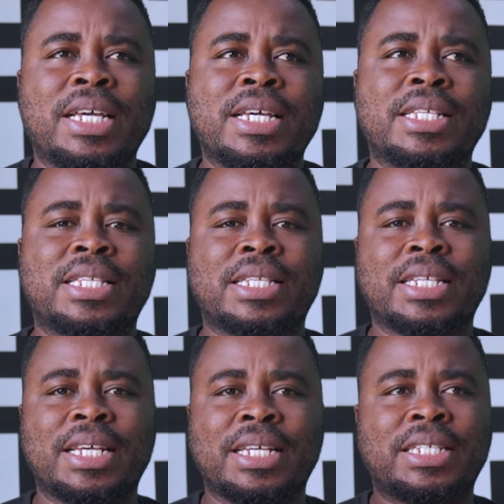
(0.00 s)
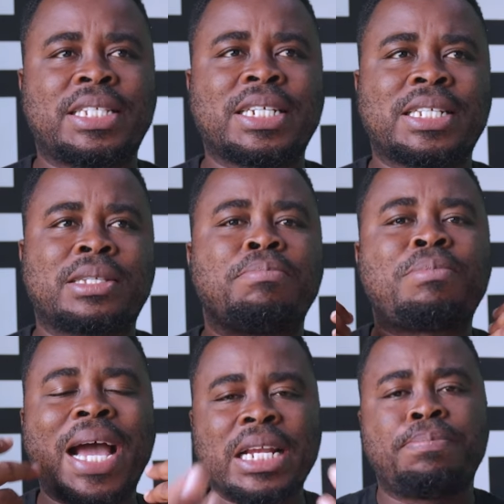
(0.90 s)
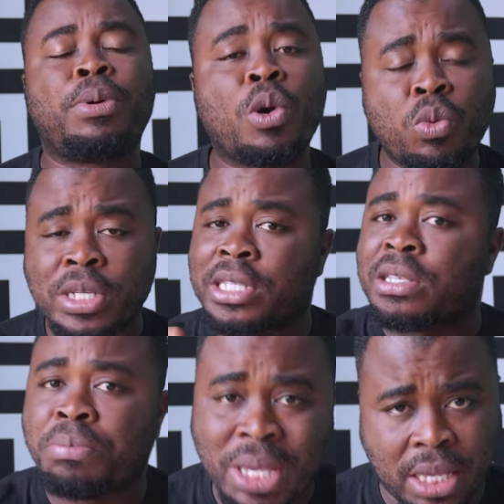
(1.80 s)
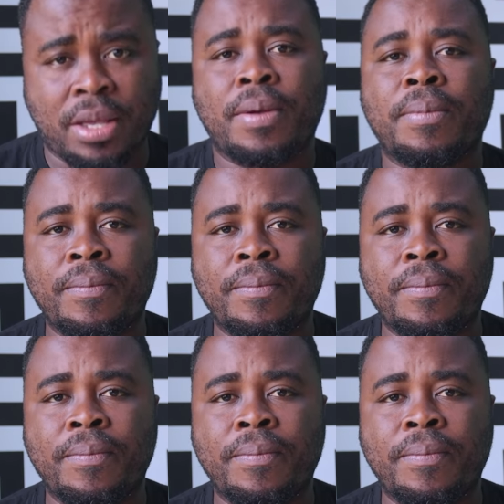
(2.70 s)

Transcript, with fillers: Is is just mind blowing to me.